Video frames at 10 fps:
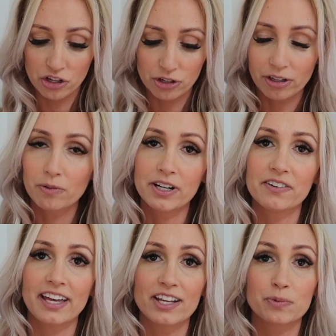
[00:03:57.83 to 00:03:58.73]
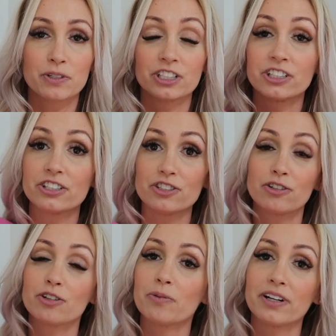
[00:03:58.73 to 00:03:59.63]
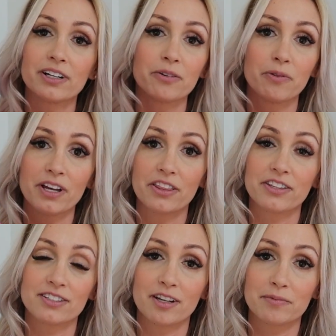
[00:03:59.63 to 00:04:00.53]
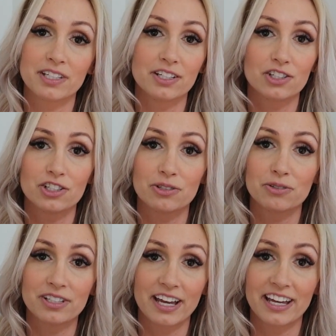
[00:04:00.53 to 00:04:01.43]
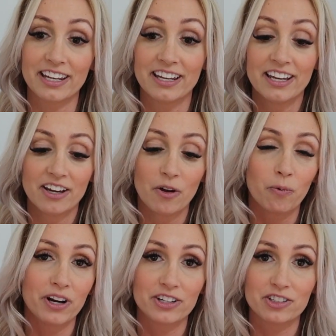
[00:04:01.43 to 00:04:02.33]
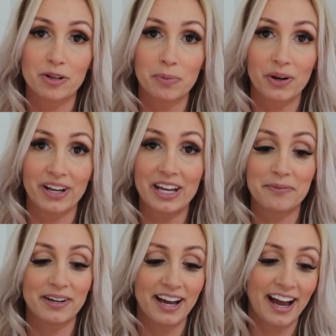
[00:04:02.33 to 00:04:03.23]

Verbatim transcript: You could wear it with espadrilles. You could wear it with some tennis shoes and wear it to a ball game.